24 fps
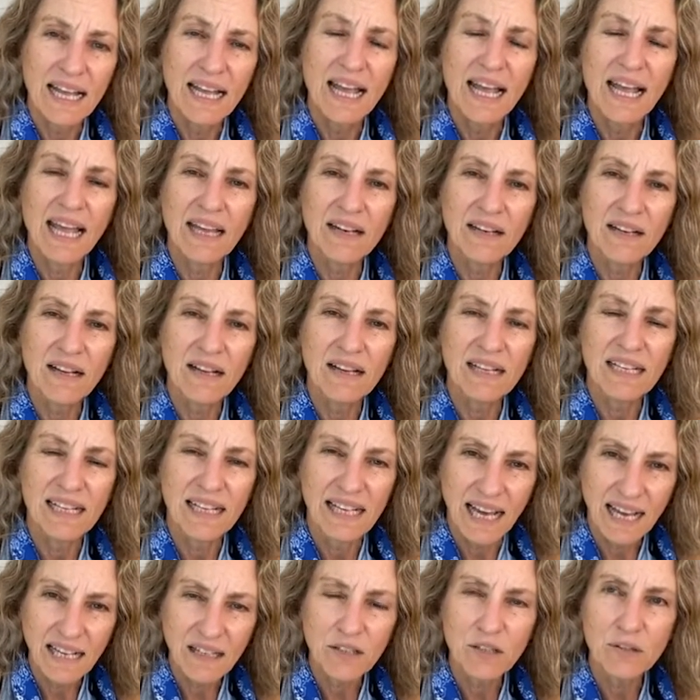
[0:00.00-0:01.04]
And
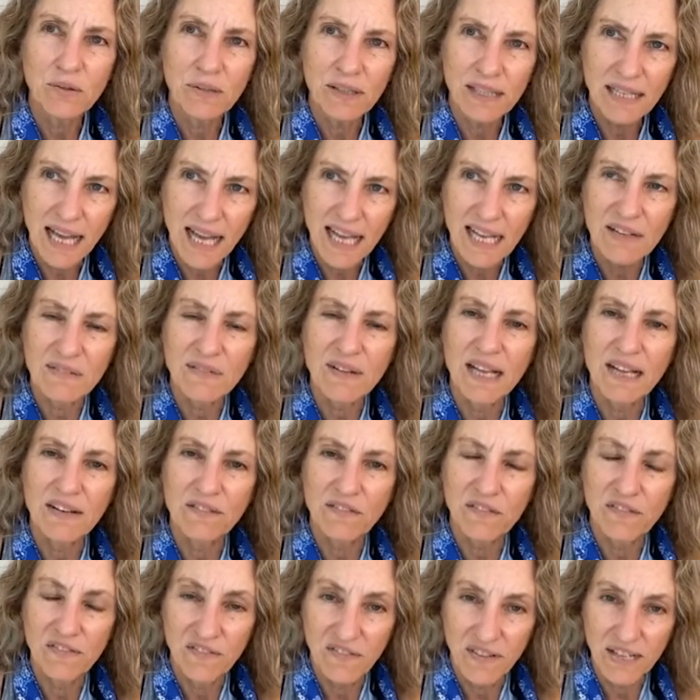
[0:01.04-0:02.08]
get creative and
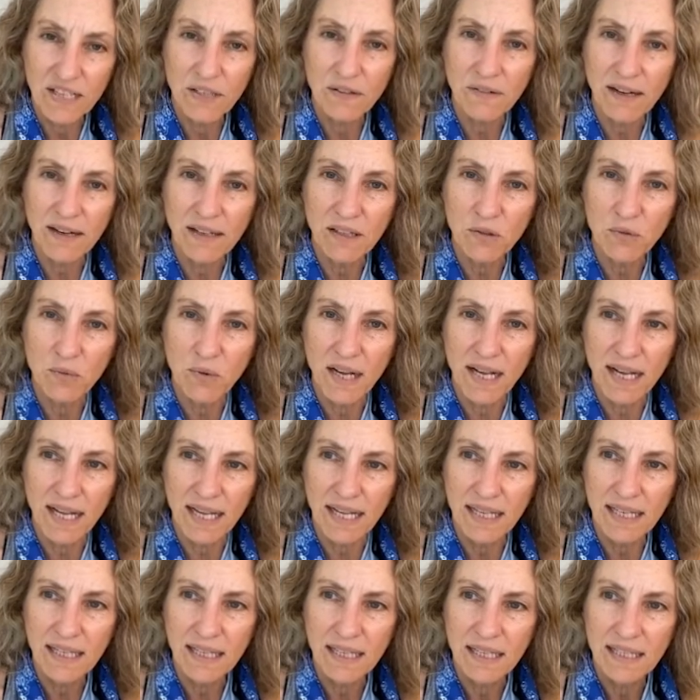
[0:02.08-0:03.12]
figure out a
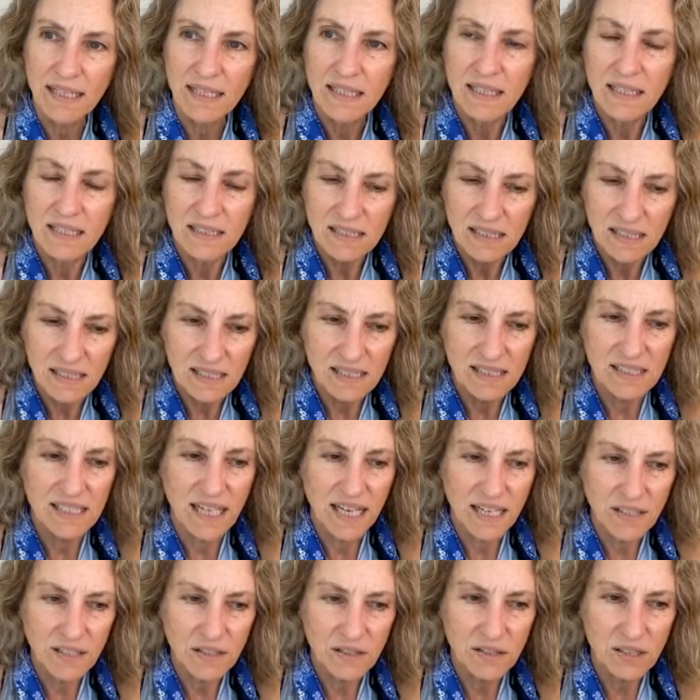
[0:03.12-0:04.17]
way to
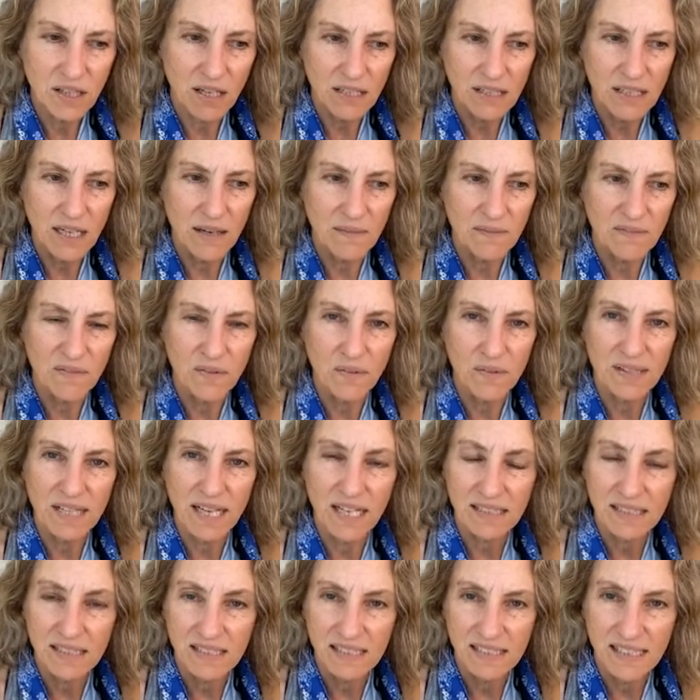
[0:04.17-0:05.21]
set your dog up for
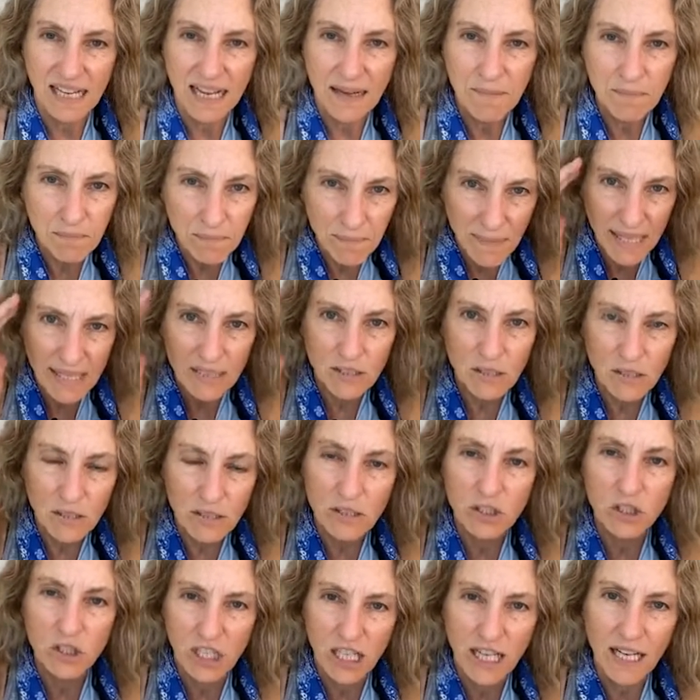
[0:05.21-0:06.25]
that same
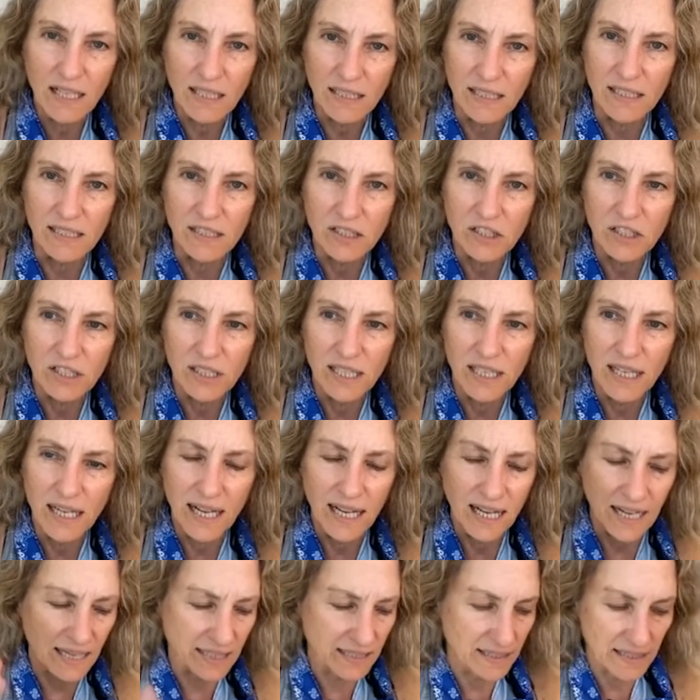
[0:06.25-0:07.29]
mental challenge,
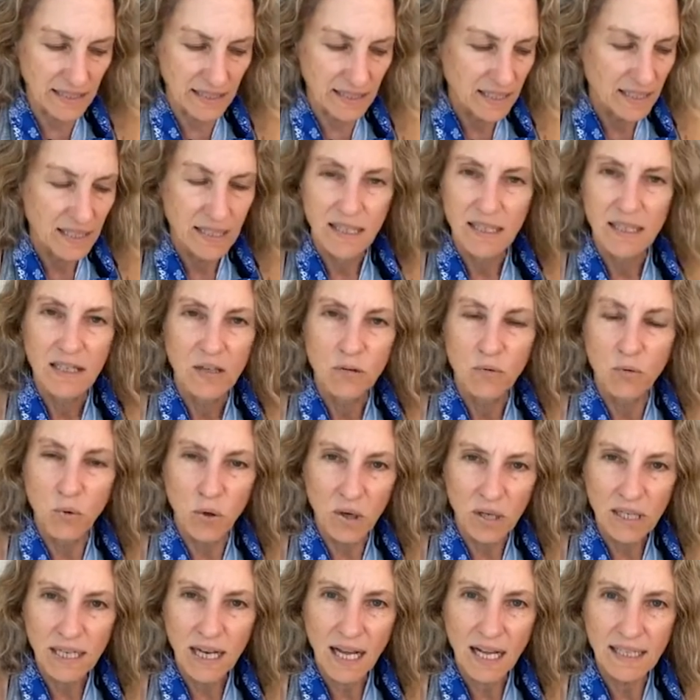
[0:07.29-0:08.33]
and
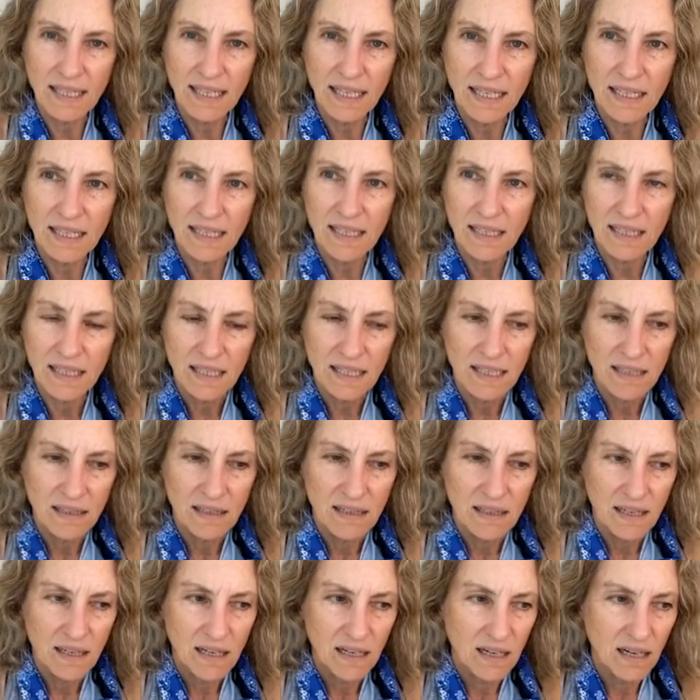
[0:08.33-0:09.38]
work on it
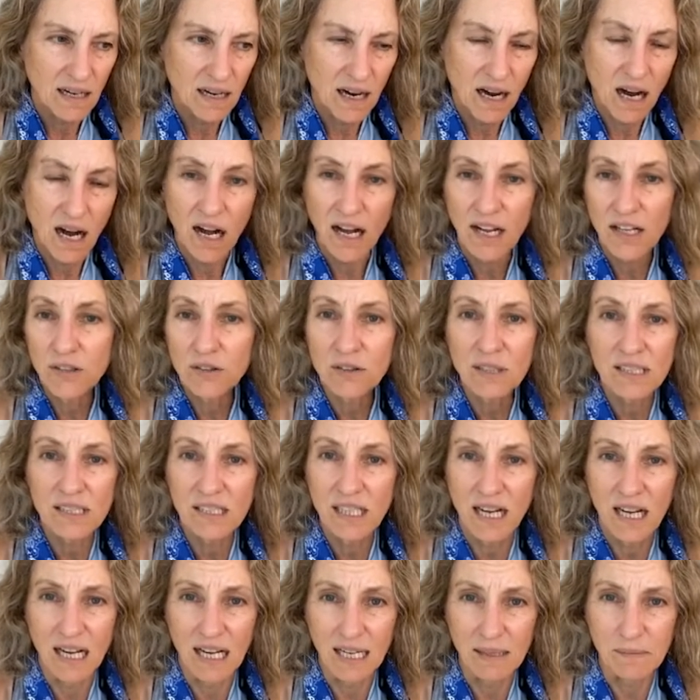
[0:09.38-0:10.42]
100
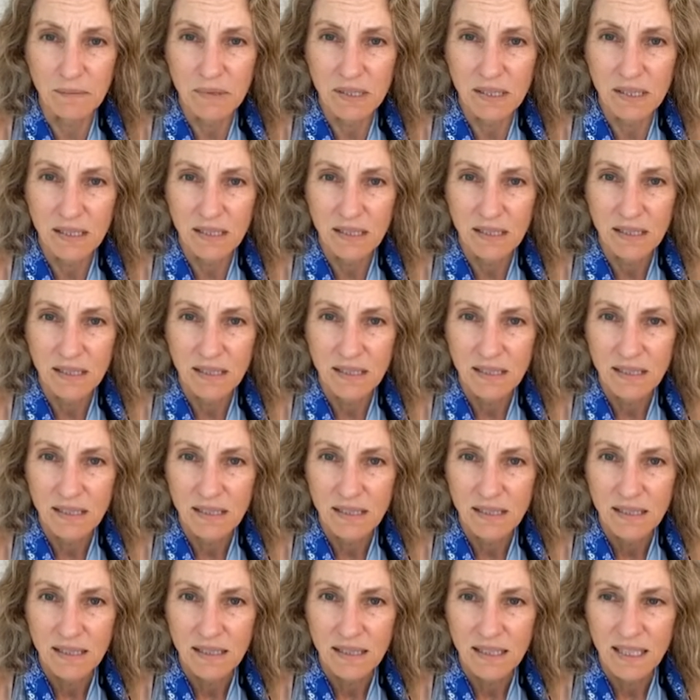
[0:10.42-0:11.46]
times
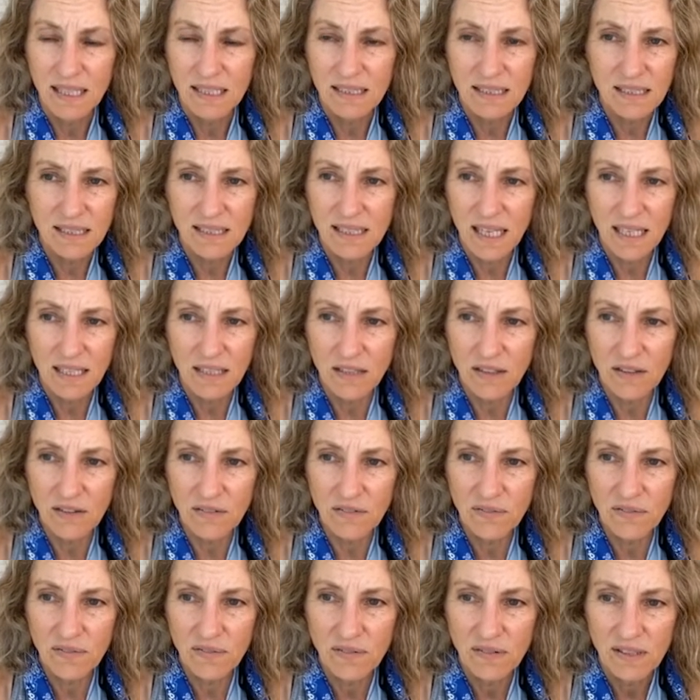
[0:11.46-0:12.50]
instead
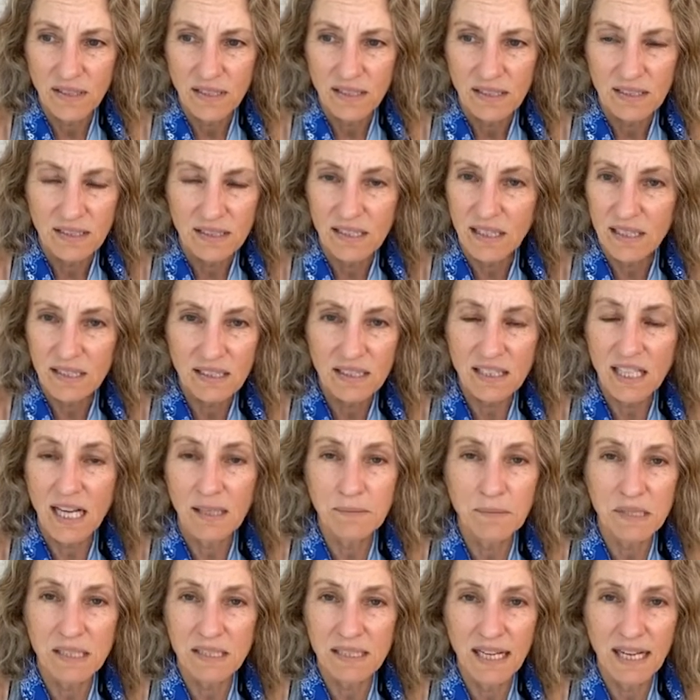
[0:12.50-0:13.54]
of 6
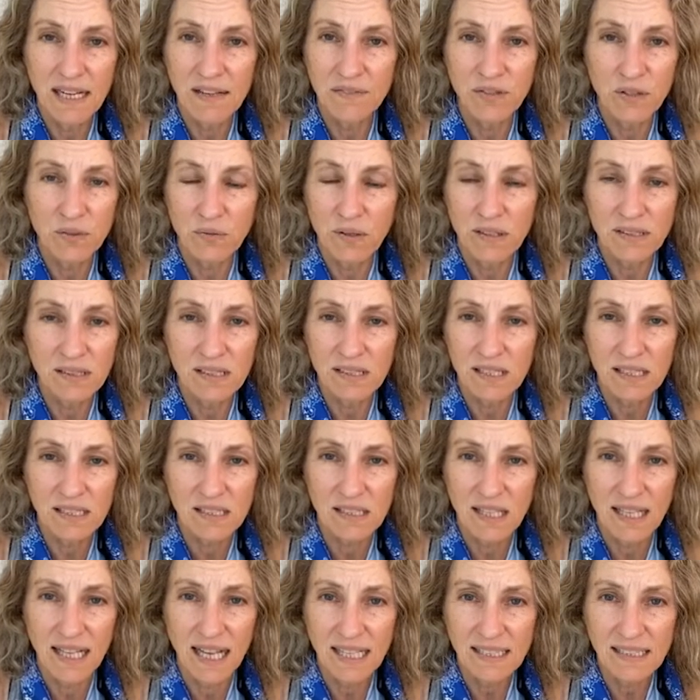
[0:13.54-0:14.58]
times a day if you run 6
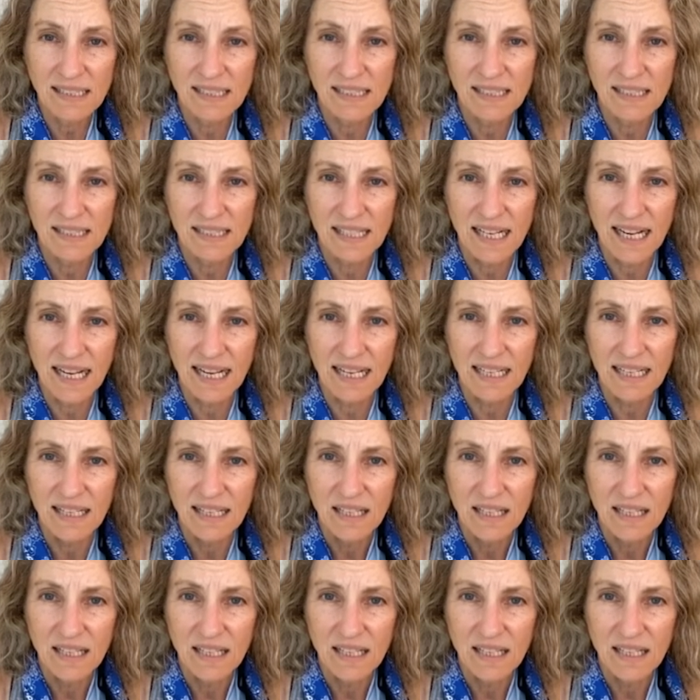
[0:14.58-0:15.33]
classes a day.